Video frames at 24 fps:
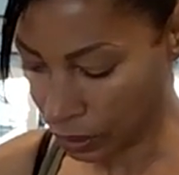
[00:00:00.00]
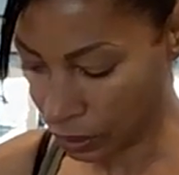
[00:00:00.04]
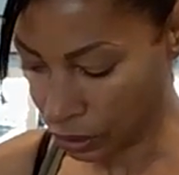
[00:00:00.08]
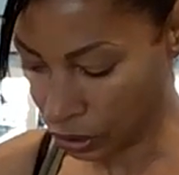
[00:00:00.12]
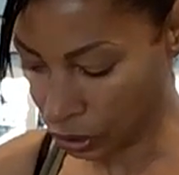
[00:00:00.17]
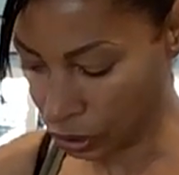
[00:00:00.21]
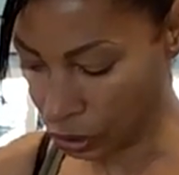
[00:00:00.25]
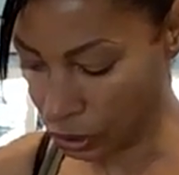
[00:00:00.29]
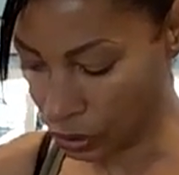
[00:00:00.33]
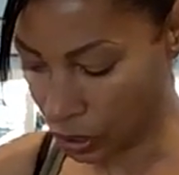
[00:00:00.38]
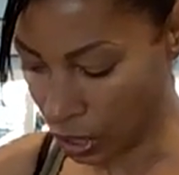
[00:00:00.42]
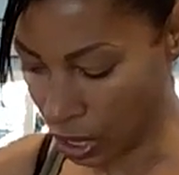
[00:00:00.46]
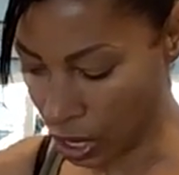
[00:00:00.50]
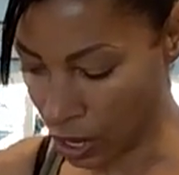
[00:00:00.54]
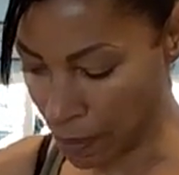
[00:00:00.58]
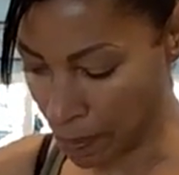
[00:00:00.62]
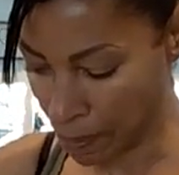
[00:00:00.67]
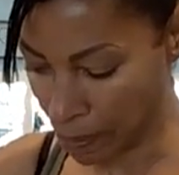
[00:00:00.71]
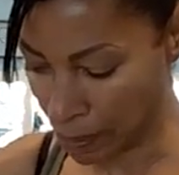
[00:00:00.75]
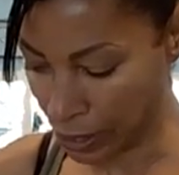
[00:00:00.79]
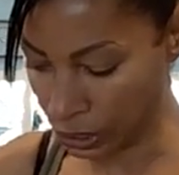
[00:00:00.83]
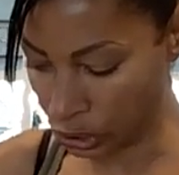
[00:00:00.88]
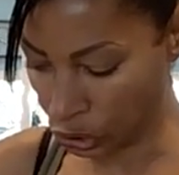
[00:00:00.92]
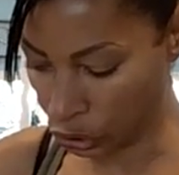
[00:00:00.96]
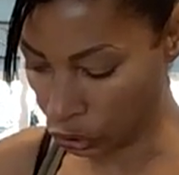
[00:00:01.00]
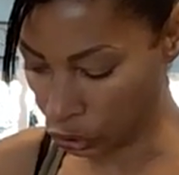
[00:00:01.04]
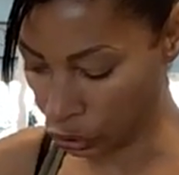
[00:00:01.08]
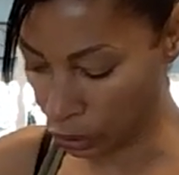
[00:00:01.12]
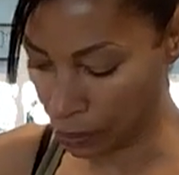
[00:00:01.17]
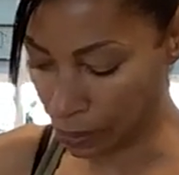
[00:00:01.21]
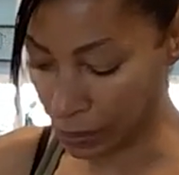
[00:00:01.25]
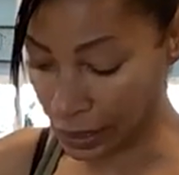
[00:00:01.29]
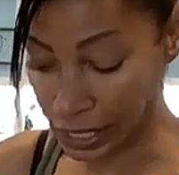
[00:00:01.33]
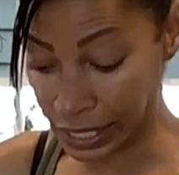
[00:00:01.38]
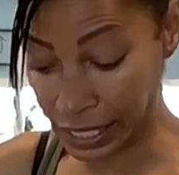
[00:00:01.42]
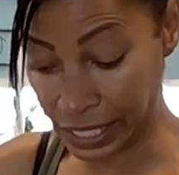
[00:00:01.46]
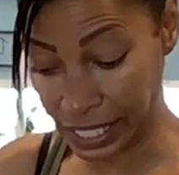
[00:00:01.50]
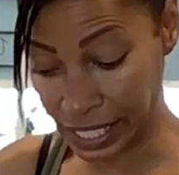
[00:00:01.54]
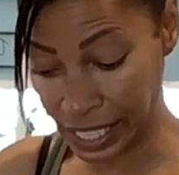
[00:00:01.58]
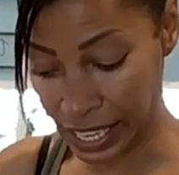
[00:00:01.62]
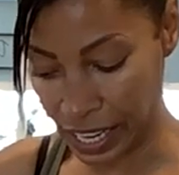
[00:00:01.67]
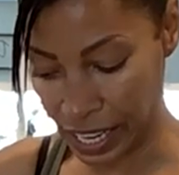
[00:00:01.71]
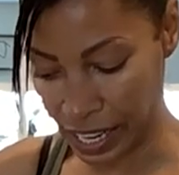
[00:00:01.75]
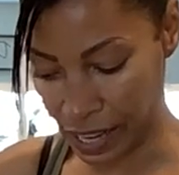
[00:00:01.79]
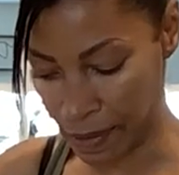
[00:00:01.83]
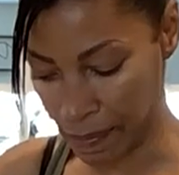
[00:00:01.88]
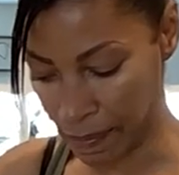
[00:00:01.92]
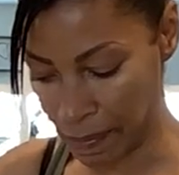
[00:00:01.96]
to our mushroom
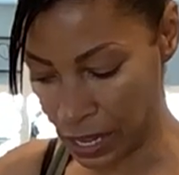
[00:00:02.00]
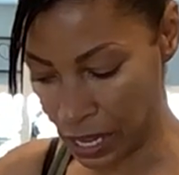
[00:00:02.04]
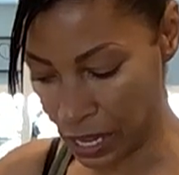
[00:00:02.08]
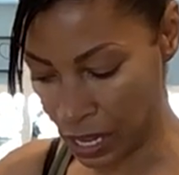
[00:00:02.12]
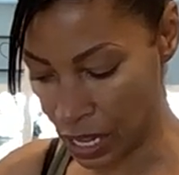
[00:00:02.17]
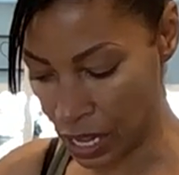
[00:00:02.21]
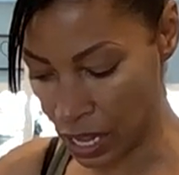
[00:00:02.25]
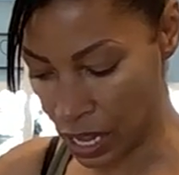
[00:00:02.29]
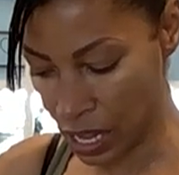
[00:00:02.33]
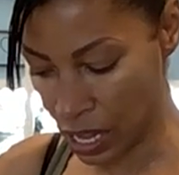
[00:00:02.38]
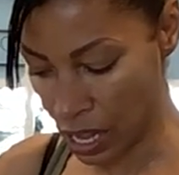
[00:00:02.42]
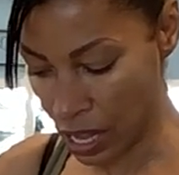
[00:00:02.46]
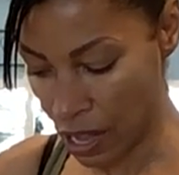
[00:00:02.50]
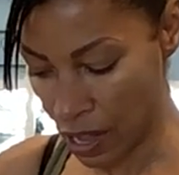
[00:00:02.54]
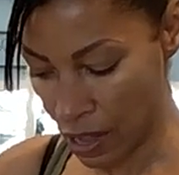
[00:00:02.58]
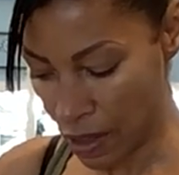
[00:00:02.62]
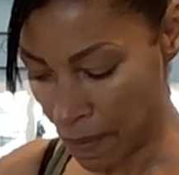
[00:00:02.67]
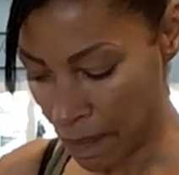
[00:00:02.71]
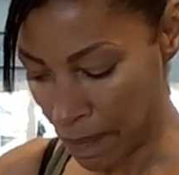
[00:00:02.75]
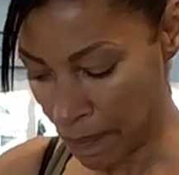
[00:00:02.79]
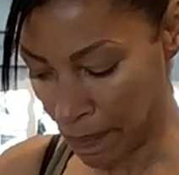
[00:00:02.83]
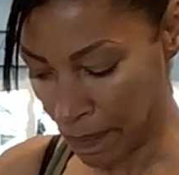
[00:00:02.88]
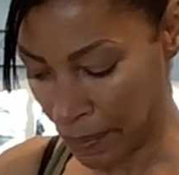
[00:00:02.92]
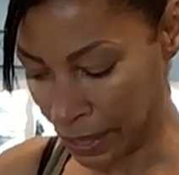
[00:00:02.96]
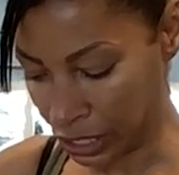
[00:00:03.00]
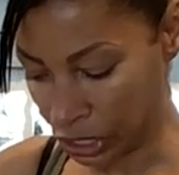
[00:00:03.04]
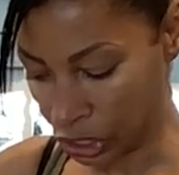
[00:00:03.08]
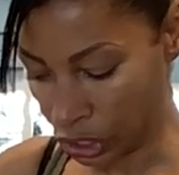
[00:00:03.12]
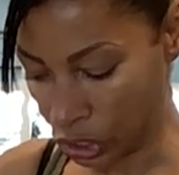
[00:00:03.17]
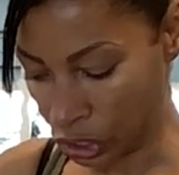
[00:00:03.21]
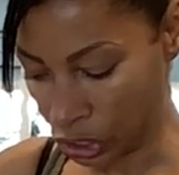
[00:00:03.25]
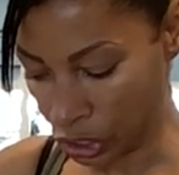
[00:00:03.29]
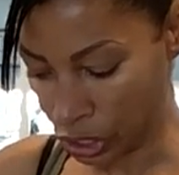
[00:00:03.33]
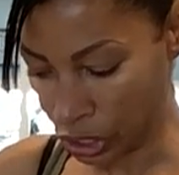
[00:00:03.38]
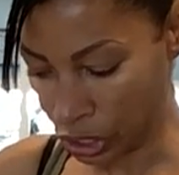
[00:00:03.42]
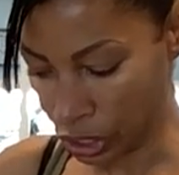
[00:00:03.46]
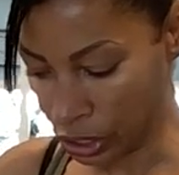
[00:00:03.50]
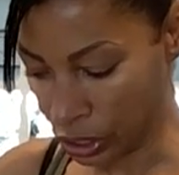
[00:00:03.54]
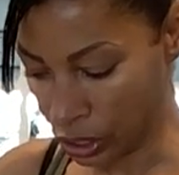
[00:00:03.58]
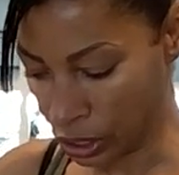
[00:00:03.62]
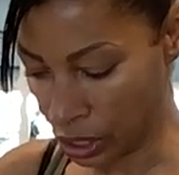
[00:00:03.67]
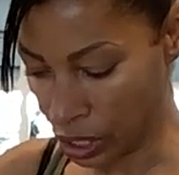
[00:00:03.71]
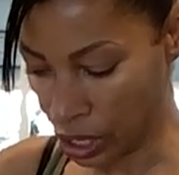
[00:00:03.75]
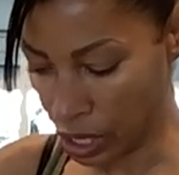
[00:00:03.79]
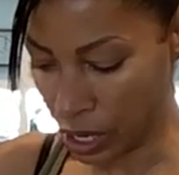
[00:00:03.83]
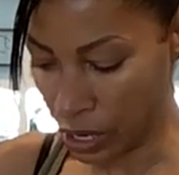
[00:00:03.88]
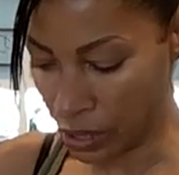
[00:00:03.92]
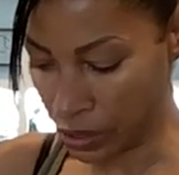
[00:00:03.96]
stem mixture.
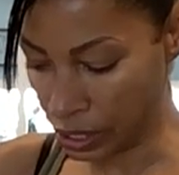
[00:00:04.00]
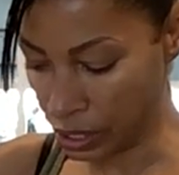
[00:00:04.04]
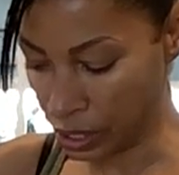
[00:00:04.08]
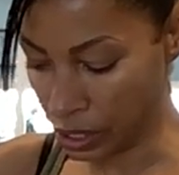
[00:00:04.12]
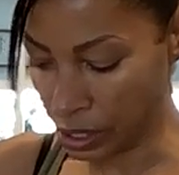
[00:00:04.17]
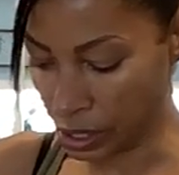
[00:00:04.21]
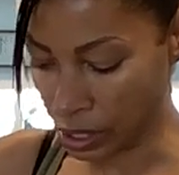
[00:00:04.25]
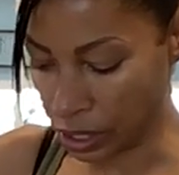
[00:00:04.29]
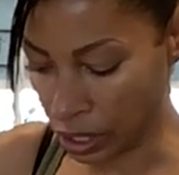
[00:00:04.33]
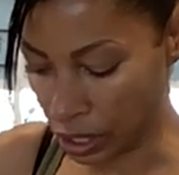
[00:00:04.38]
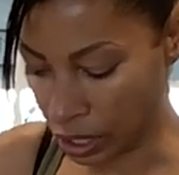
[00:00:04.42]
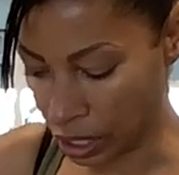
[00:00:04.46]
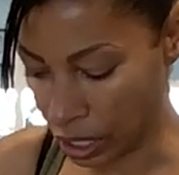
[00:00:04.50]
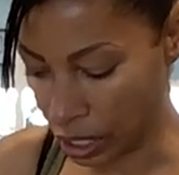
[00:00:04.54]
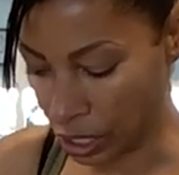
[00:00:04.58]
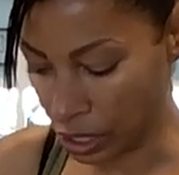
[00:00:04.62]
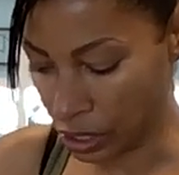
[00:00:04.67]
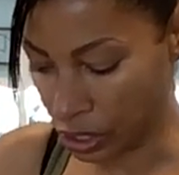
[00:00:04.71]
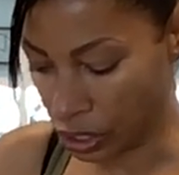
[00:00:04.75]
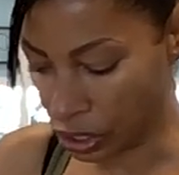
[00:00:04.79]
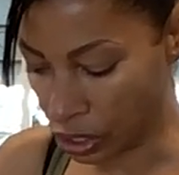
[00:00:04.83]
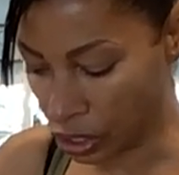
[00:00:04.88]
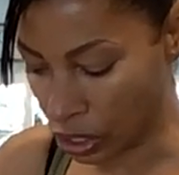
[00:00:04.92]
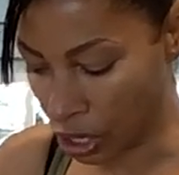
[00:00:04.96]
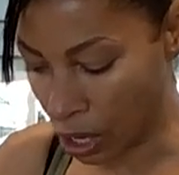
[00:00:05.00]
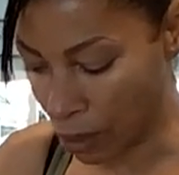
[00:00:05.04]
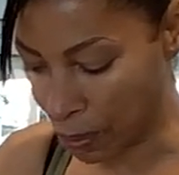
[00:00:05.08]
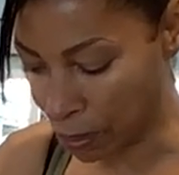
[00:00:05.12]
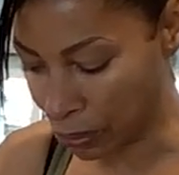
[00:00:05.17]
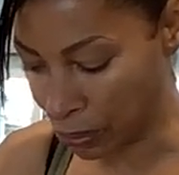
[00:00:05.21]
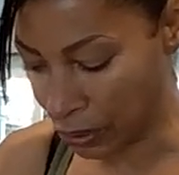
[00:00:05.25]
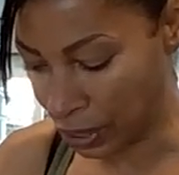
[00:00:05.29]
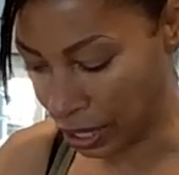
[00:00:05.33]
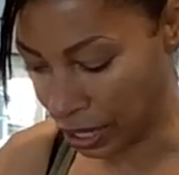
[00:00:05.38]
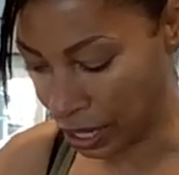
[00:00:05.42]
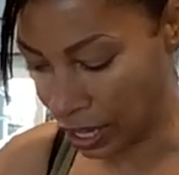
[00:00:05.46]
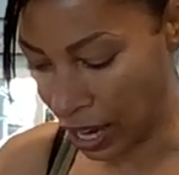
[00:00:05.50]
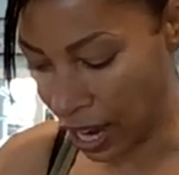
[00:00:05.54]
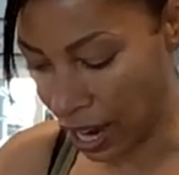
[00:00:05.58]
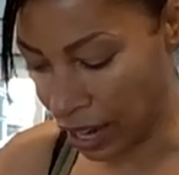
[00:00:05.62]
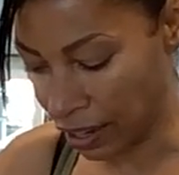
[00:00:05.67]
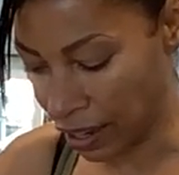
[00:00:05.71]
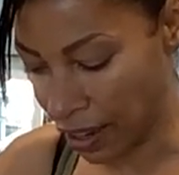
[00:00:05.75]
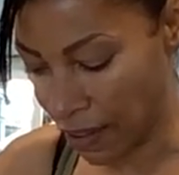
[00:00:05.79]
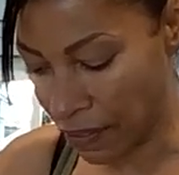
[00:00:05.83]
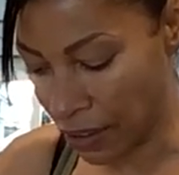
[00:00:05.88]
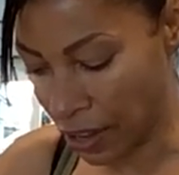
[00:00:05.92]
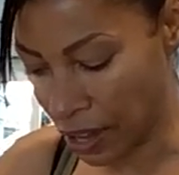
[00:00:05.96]
Oh, this is looking so pretty. I
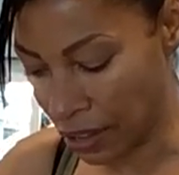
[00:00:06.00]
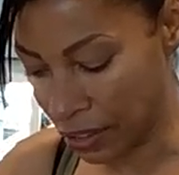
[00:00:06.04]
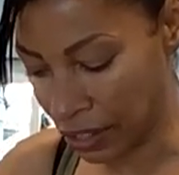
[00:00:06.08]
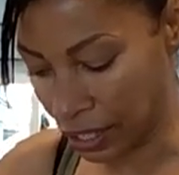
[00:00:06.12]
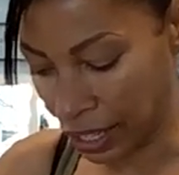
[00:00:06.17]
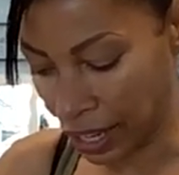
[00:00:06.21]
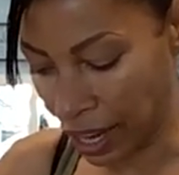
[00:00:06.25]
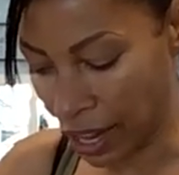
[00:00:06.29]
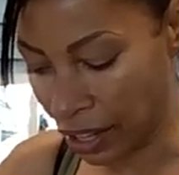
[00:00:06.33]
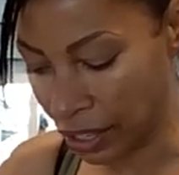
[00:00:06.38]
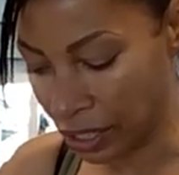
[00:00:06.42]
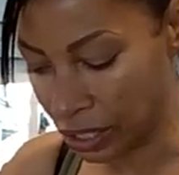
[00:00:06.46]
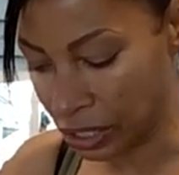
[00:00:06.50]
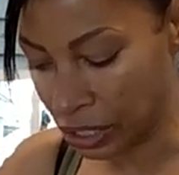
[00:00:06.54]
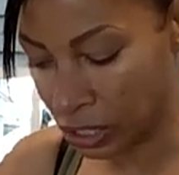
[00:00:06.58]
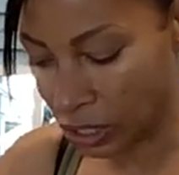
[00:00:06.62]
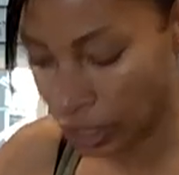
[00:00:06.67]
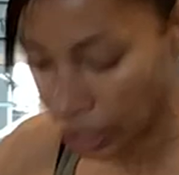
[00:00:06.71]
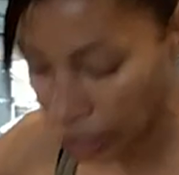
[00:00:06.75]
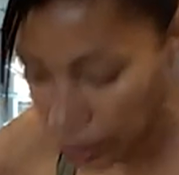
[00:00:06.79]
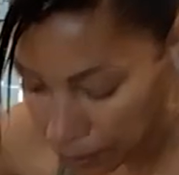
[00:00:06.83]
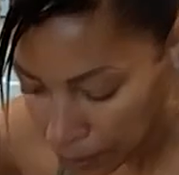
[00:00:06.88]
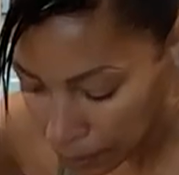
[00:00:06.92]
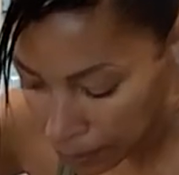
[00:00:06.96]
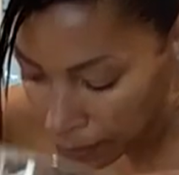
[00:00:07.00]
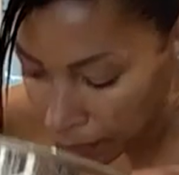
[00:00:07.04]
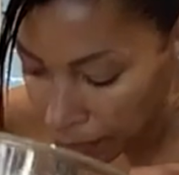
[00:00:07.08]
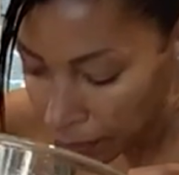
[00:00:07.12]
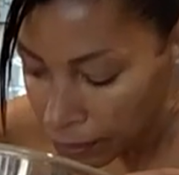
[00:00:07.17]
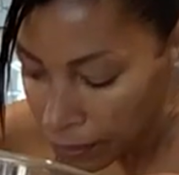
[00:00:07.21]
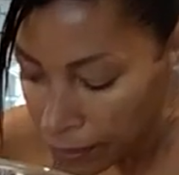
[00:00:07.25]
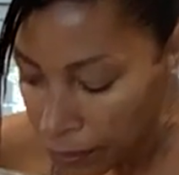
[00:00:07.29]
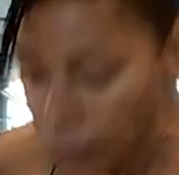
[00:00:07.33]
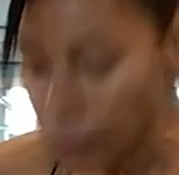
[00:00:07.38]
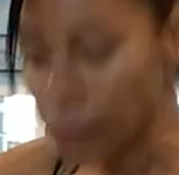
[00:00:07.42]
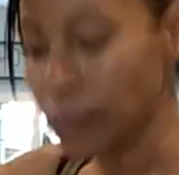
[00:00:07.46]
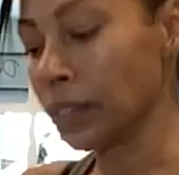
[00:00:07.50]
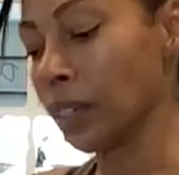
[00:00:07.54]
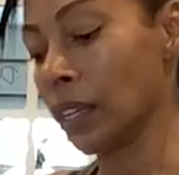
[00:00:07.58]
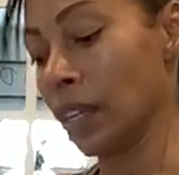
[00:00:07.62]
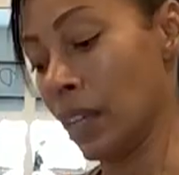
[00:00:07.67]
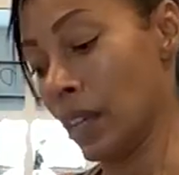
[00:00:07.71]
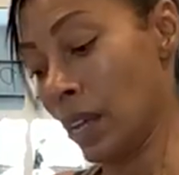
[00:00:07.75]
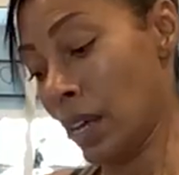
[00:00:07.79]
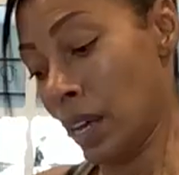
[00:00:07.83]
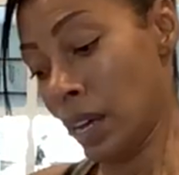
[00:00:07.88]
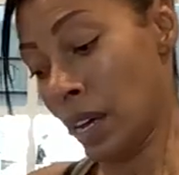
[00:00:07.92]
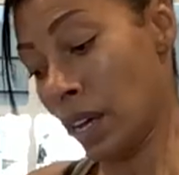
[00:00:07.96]
love all the colors.
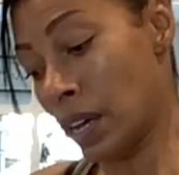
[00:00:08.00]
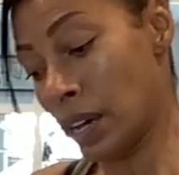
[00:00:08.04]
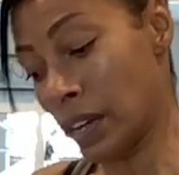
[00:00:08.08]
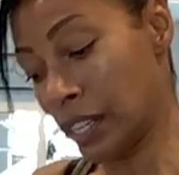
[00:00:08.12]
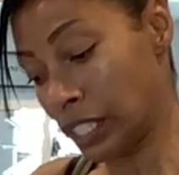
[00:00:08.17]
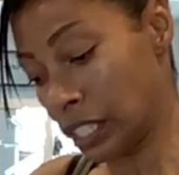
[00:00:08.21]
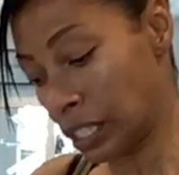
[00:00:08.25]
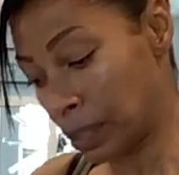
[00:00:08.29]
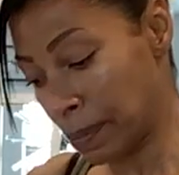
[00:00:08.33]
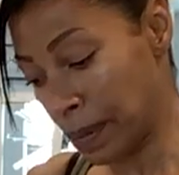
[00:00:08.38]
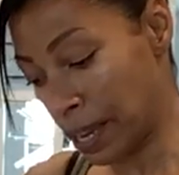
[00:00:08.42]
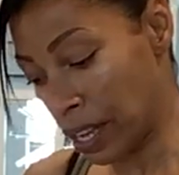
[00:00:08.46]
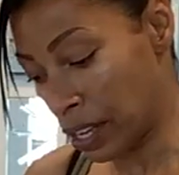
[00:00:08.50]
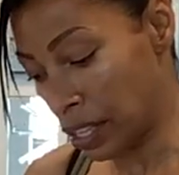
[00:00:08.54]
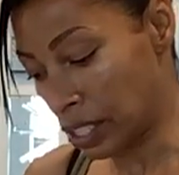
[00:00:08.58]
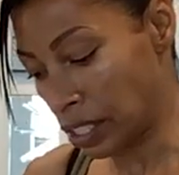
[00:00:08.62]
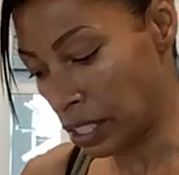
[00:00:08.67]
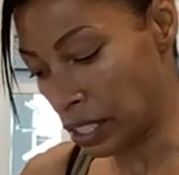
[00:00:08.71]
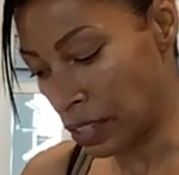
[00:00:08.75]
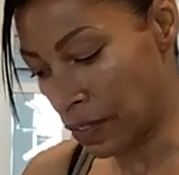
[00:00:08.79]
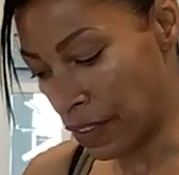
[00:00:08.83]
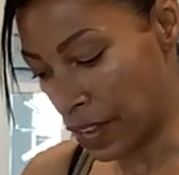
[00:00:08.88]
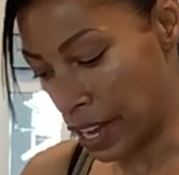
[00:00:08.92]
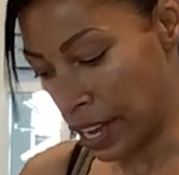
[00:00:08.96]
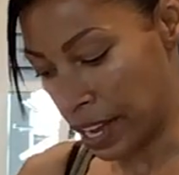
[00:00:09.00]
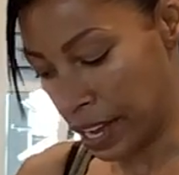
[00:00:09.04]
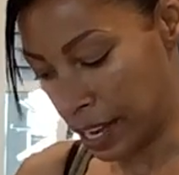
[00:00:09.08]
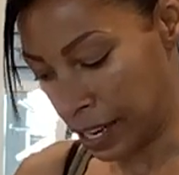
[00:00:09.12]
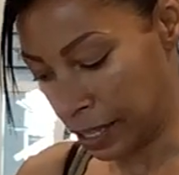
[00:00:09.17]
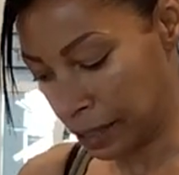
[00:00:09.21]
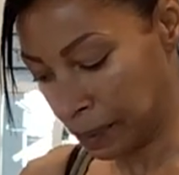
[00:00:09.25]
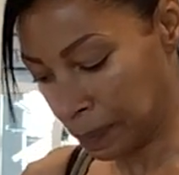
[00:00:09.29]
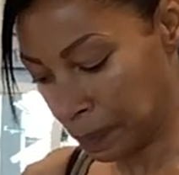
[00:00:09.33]
Oh, it smells divine.